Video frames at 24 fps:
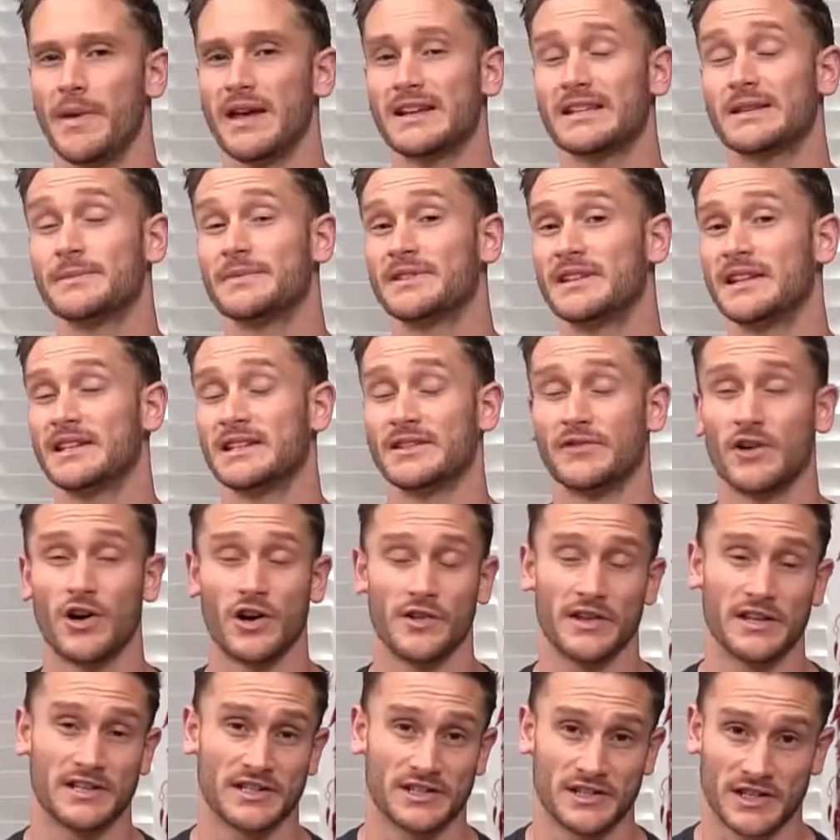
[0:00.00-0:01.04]
make some sense of
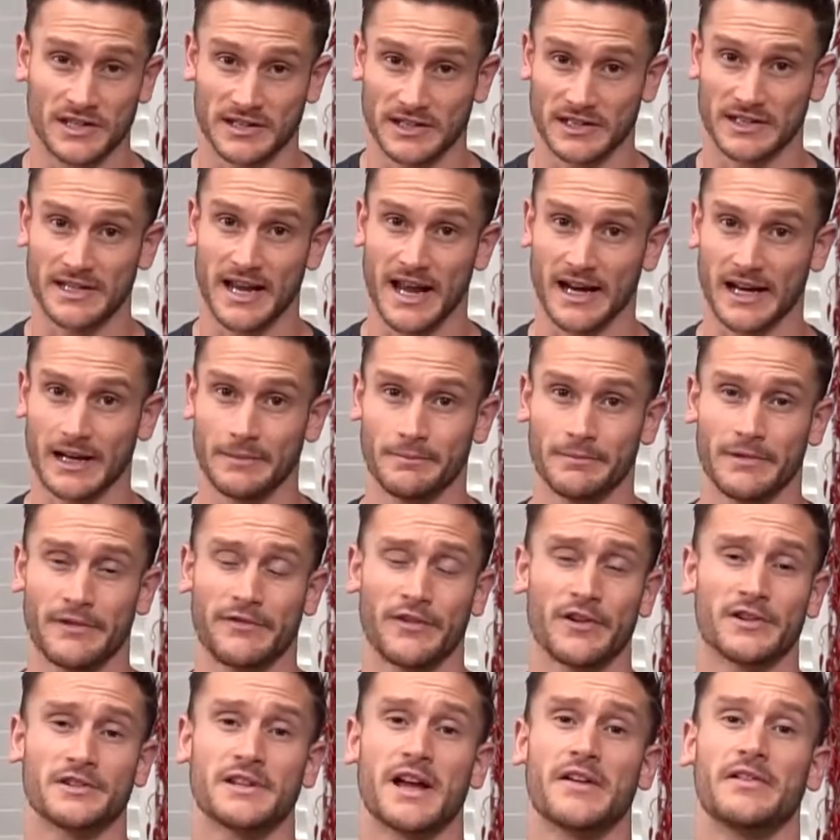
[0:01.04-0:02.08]
all this in just a second, but
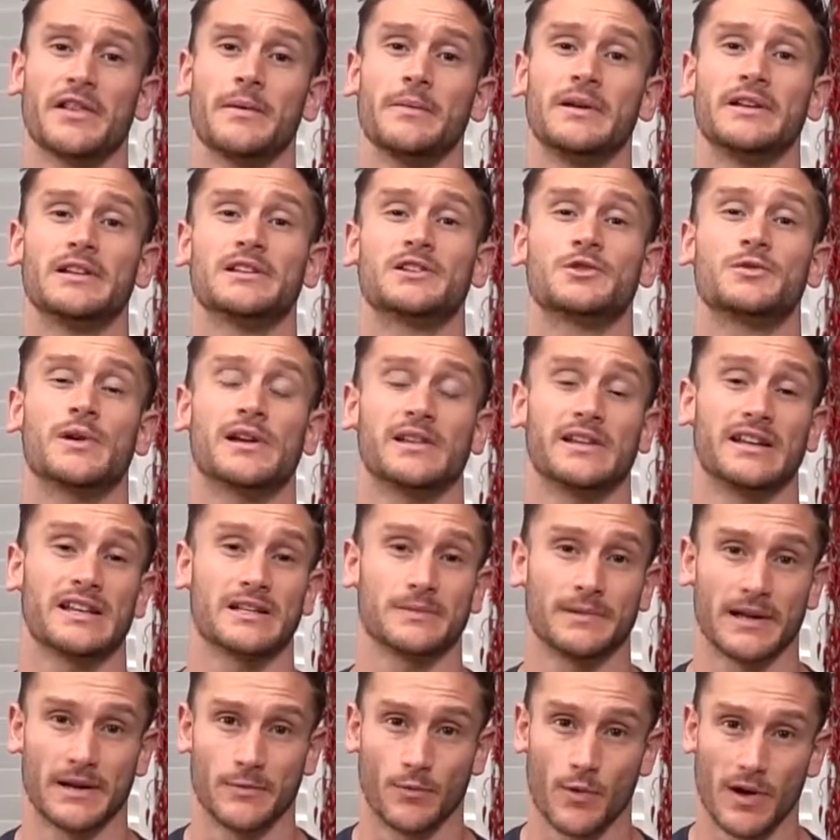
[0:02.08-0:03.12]
first off, let me just quickly
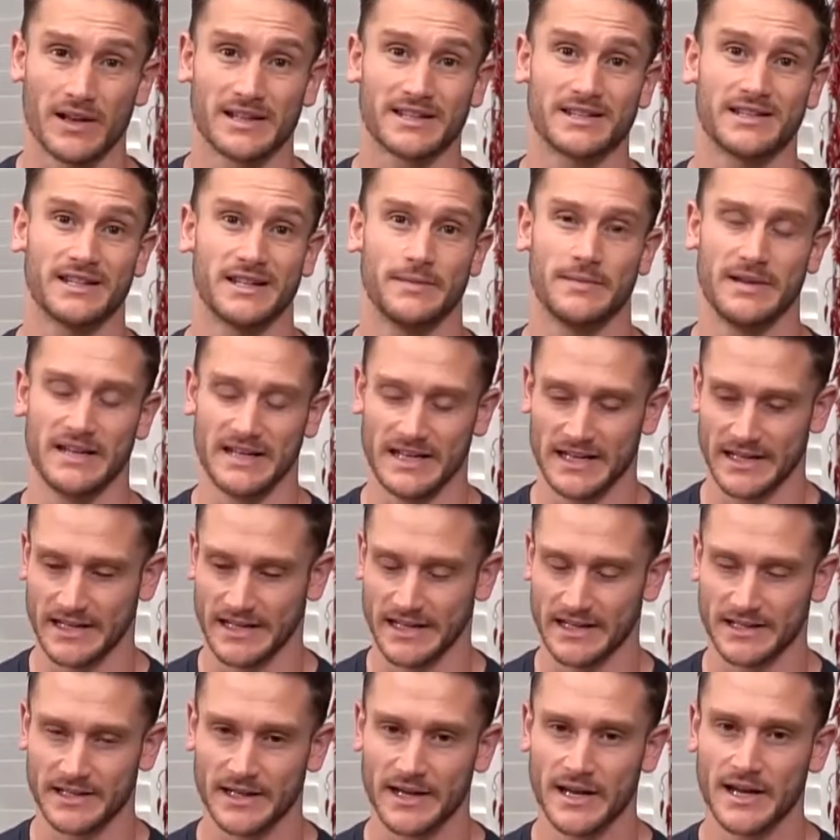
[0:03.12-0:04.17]
explain what
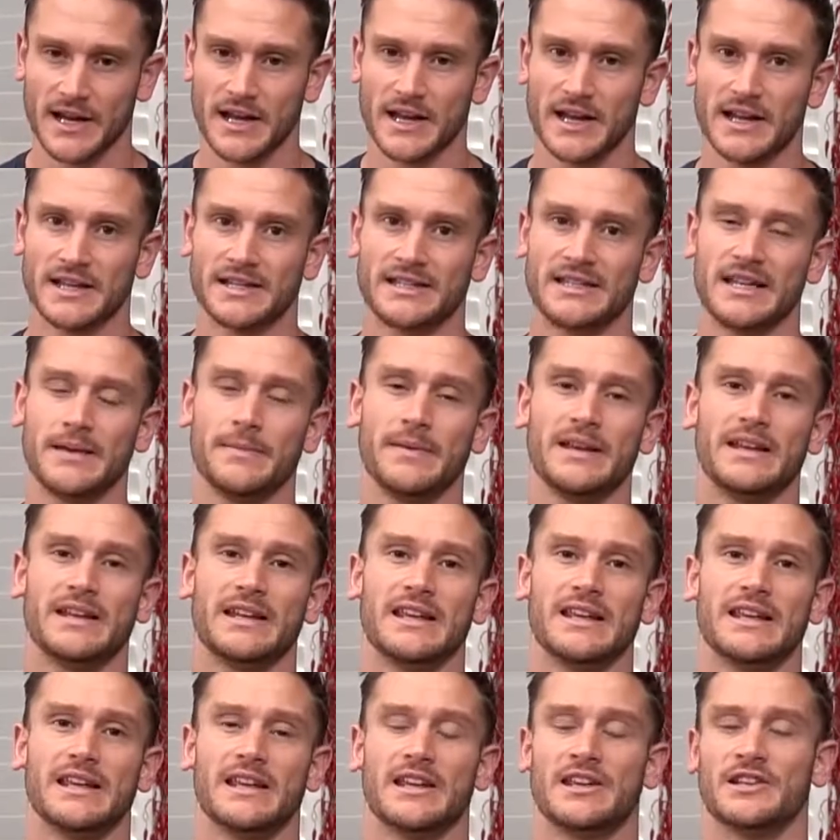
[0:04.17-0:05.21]
CBD is.
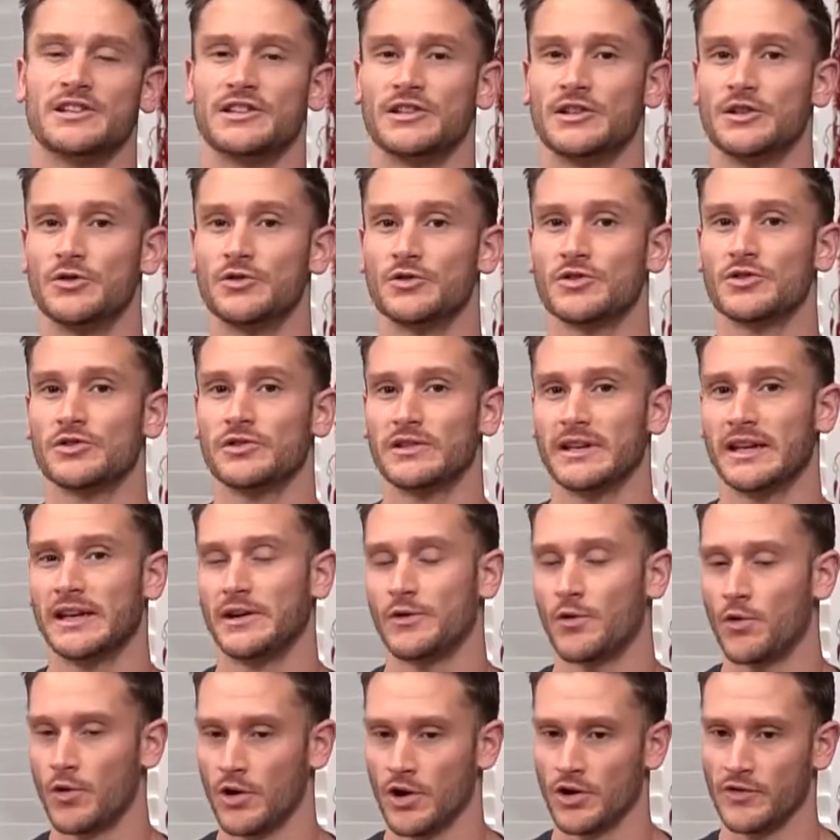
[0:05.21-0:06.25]
CBD is usually
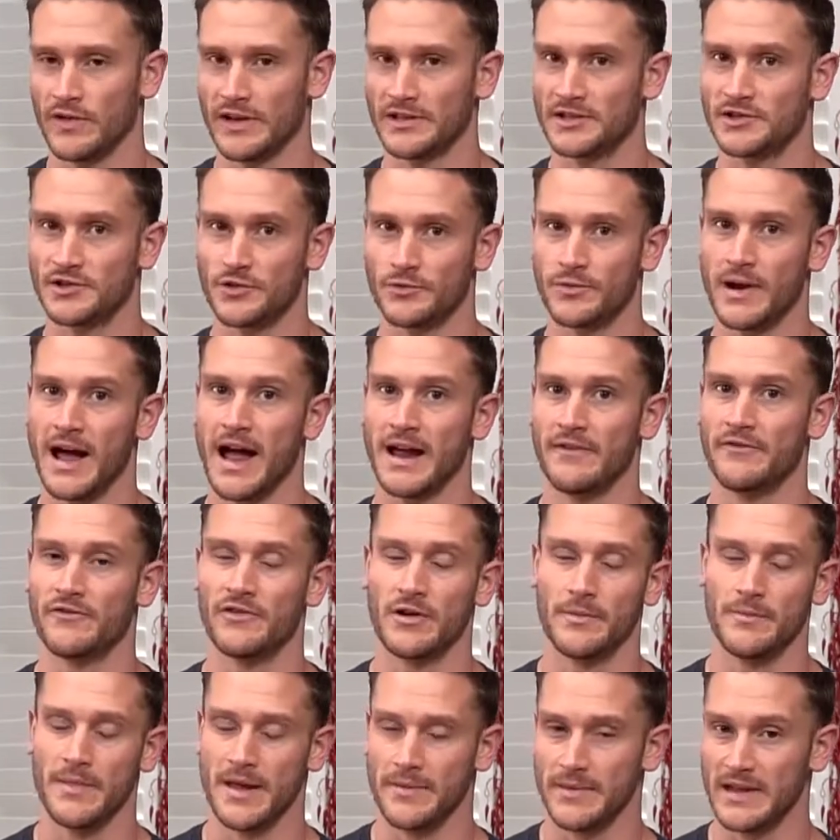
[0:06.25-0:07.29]
an oil that's derived
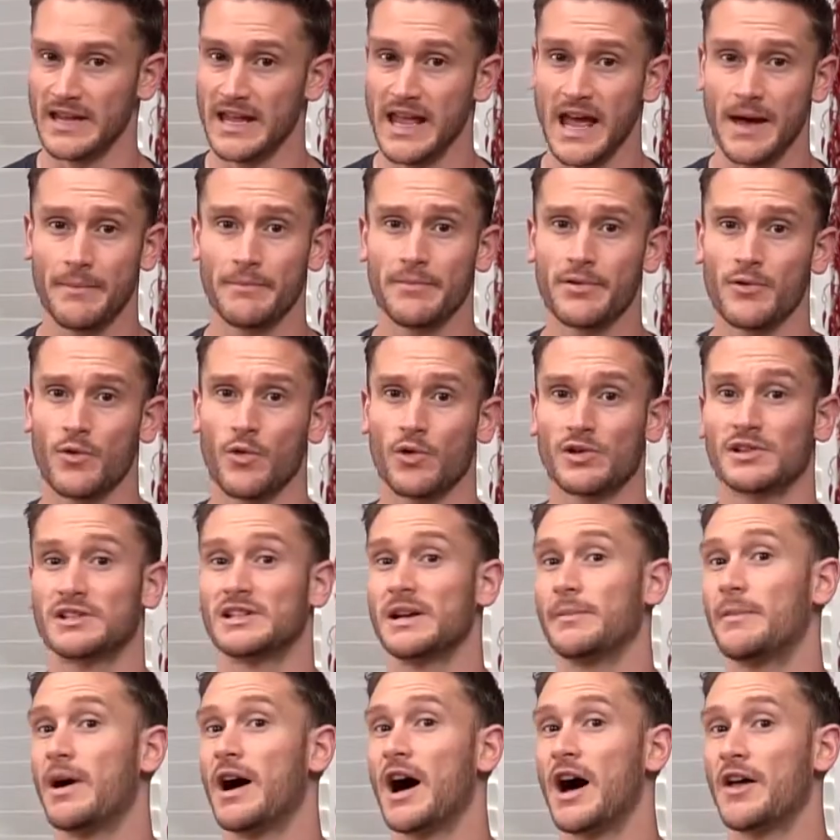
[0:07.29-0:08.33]
from maybe hemp or
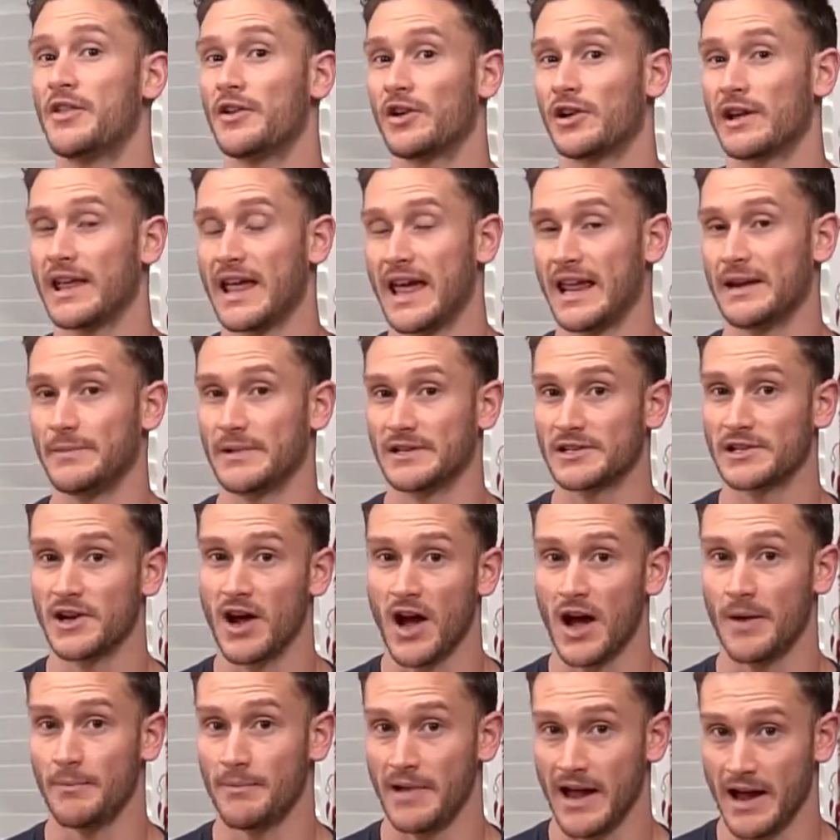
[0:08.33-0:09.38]
some other cannabis
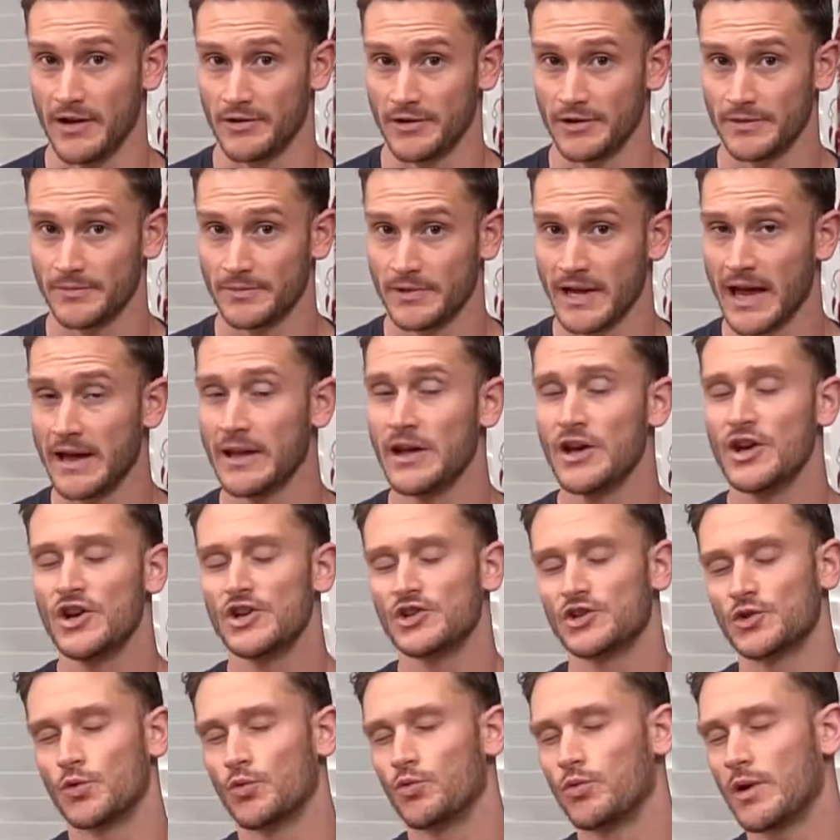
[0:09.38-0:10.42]
compound, okay?
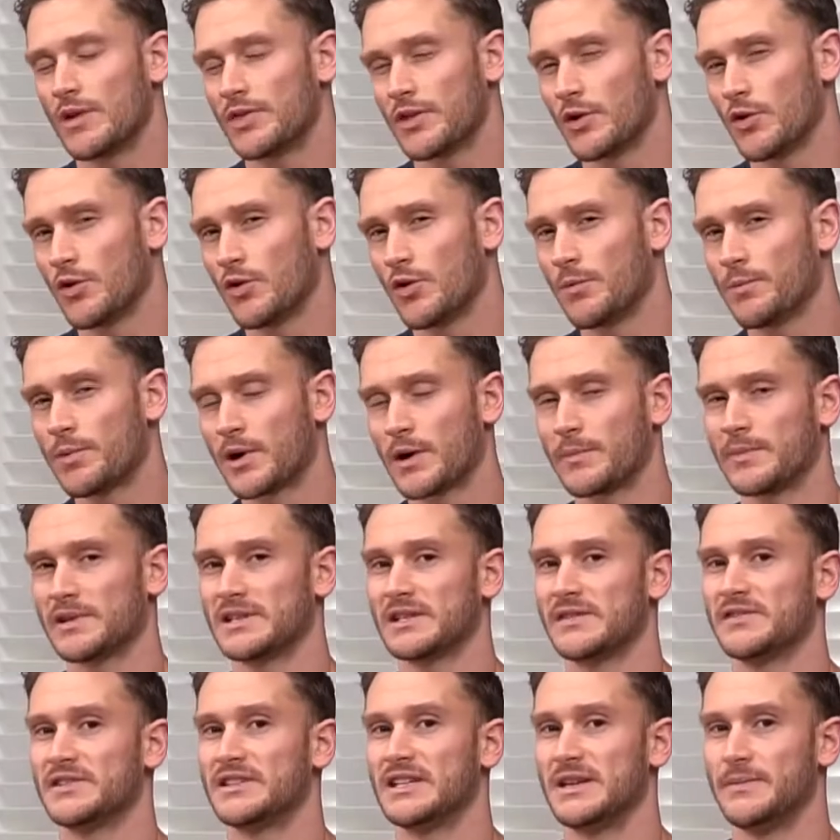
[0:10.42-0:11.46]
So what the whole
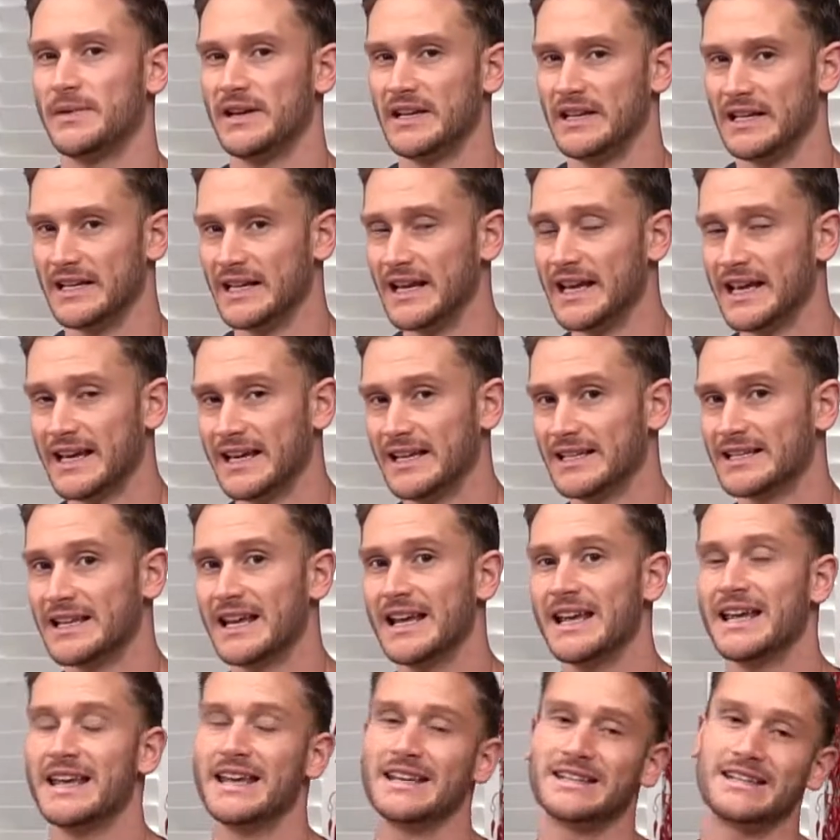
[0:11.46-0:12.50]
purpose of CBD is
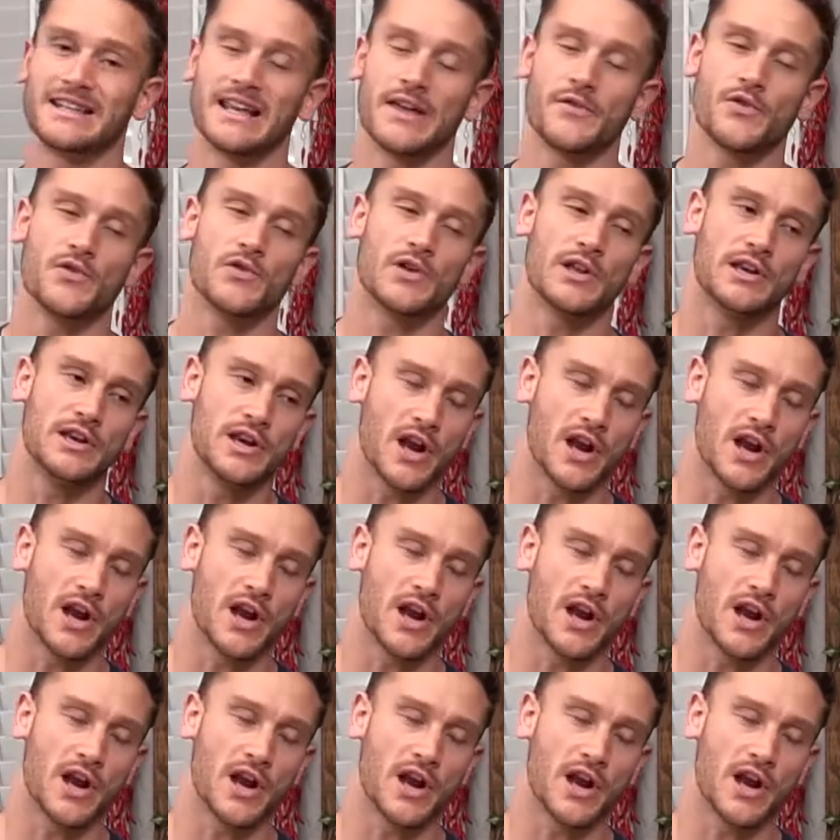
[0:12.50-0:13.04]
to give you the